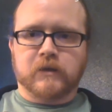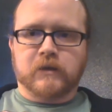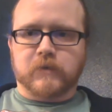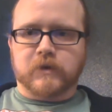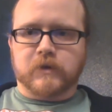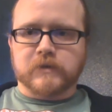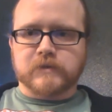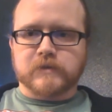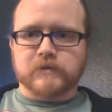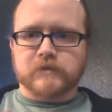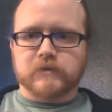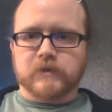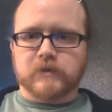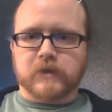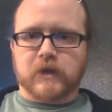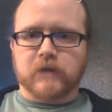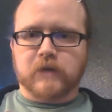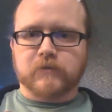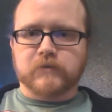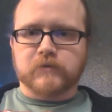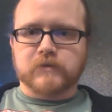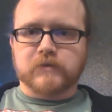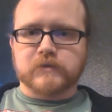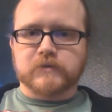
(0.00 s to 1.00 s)
Also the
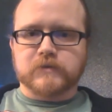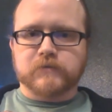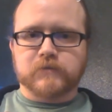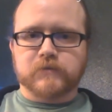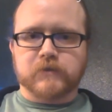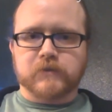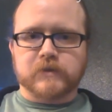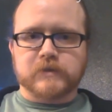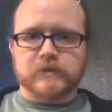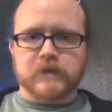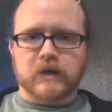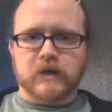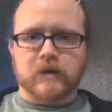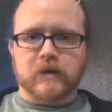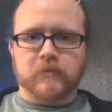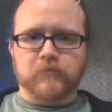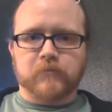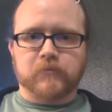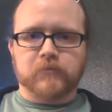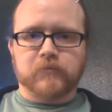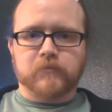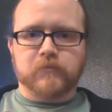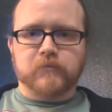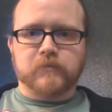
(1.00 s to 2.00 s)
covers for the top
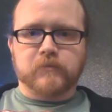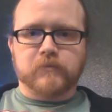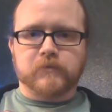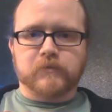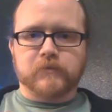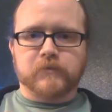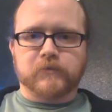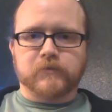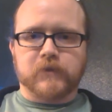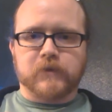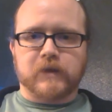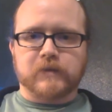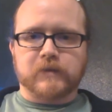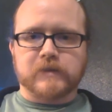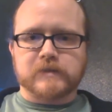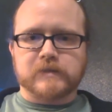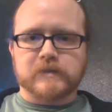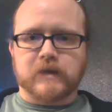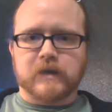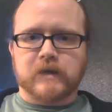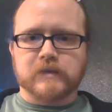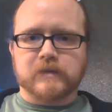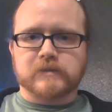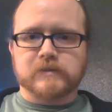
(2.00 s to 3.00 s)
and the
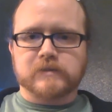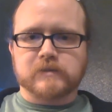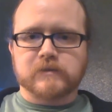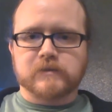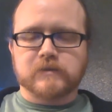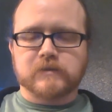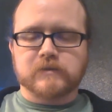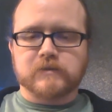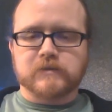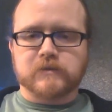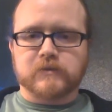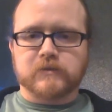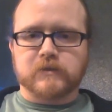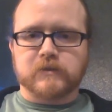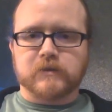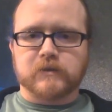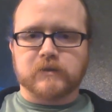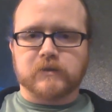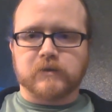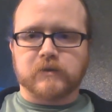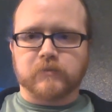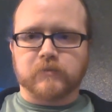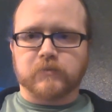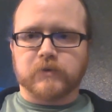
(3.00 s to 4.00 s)
sides so that
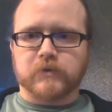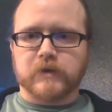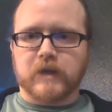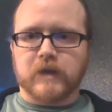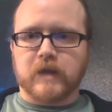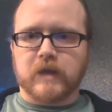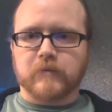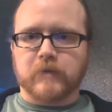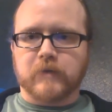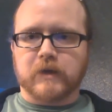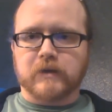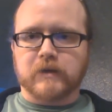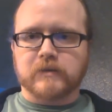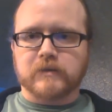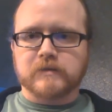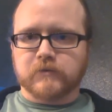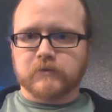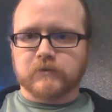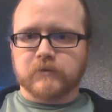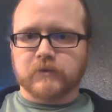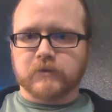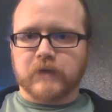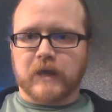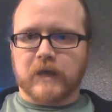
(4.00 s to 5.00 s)
you can print A B S.
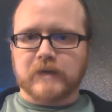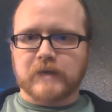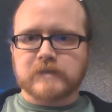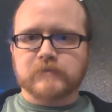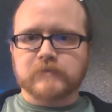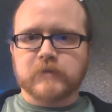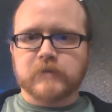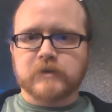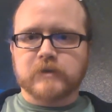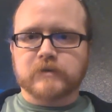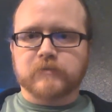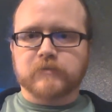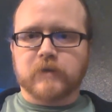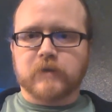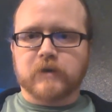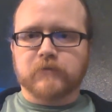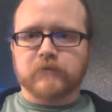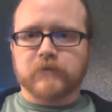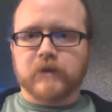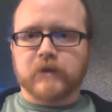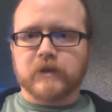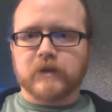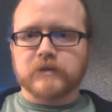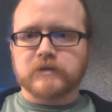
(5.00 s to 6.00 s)
The last major
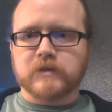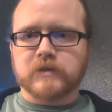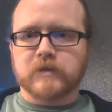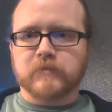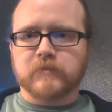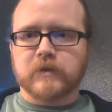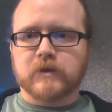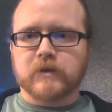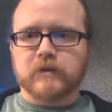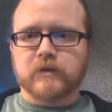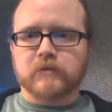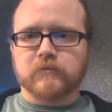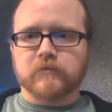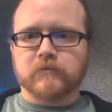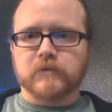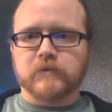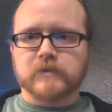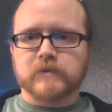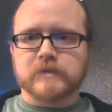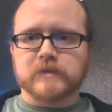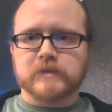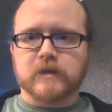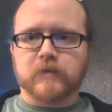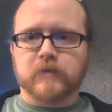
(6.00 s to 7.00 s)
modification I made
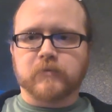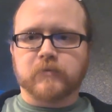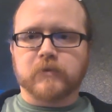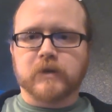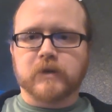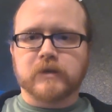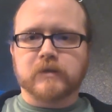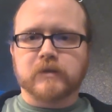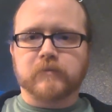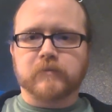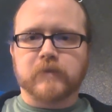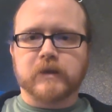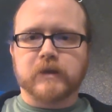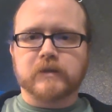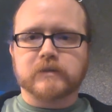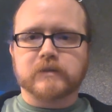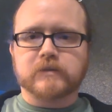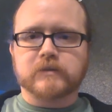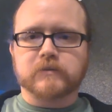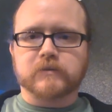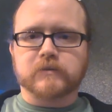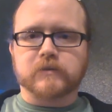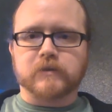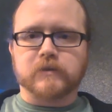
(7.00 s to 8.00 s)
was to upgrade the bed
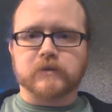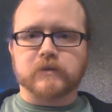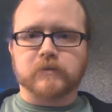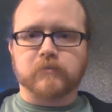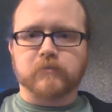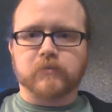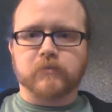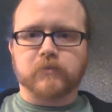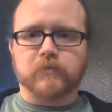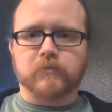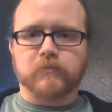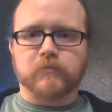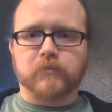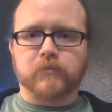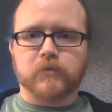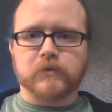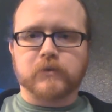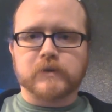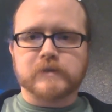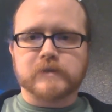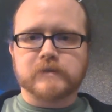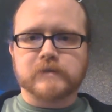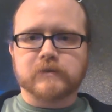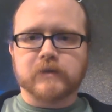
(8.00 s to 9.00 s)
to a
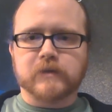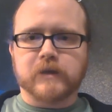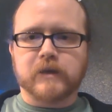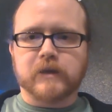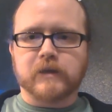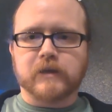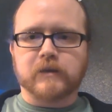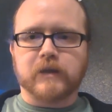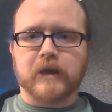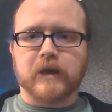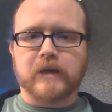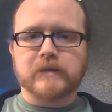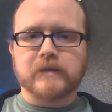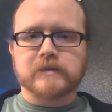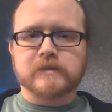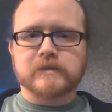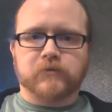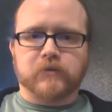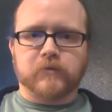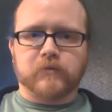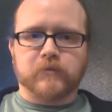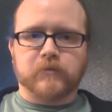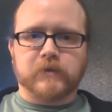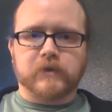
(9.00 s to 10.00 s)
borosilicate glass
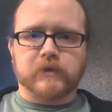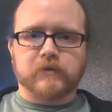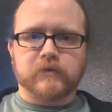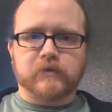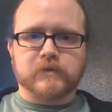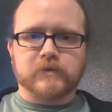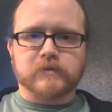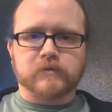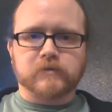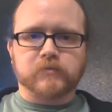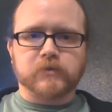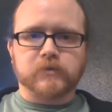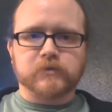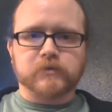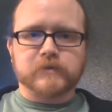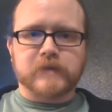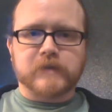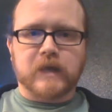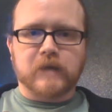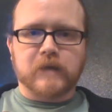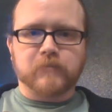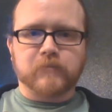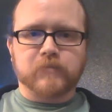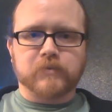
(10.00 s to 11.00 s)
from the original blue
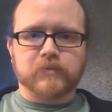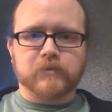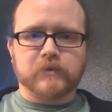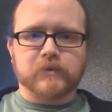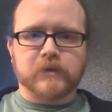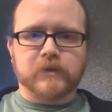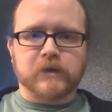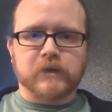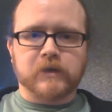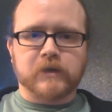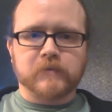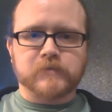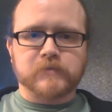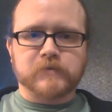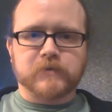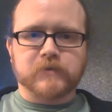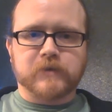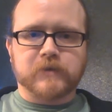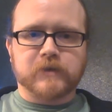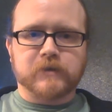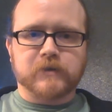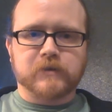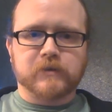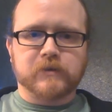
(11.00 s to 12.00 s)
tape that comes
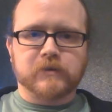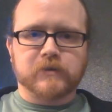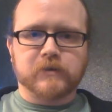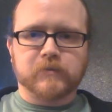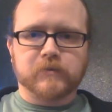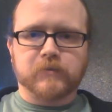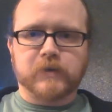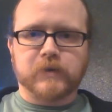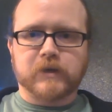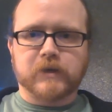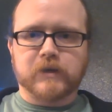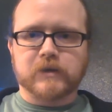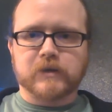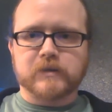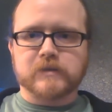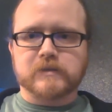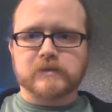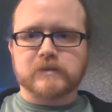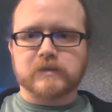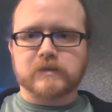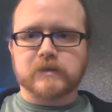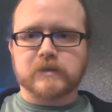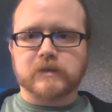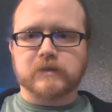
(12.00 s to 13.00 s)
with it,
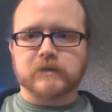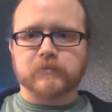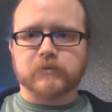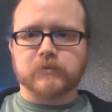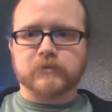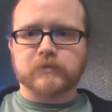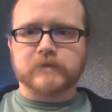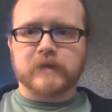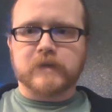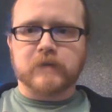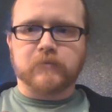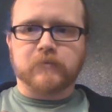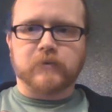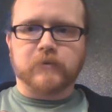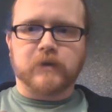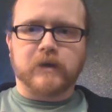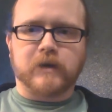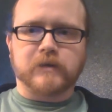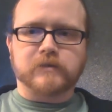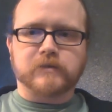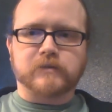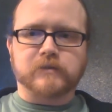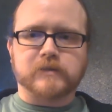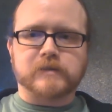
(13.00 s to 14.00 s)
because the blue tape would
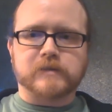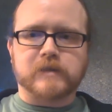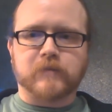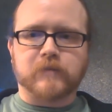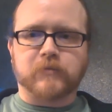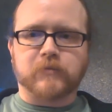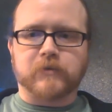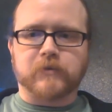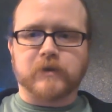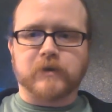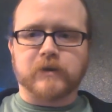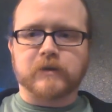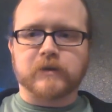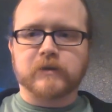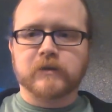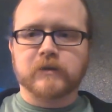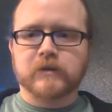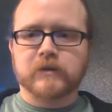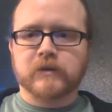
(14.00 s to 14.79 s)
actually separate